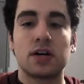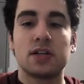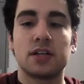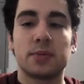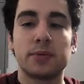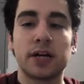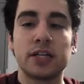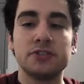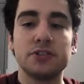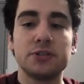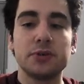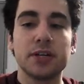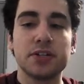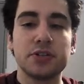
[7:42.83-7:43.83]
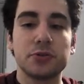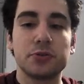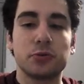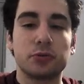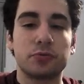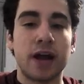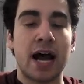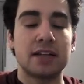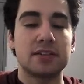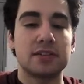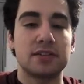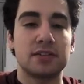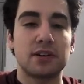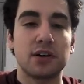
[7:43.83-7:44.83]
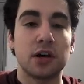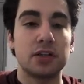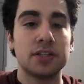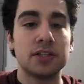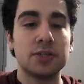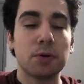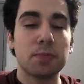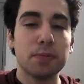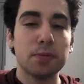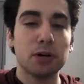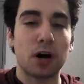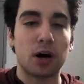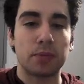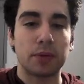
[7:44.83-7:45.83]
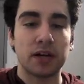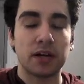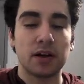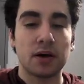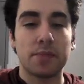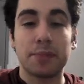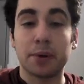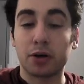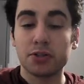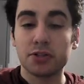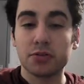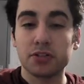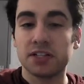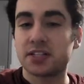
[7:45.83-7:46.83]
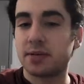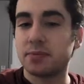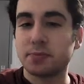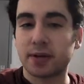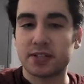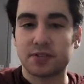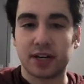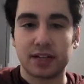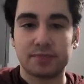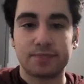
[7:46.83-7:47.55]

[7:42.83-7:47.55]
Number 922, rat. This is what people call me, but also because I'm space rat.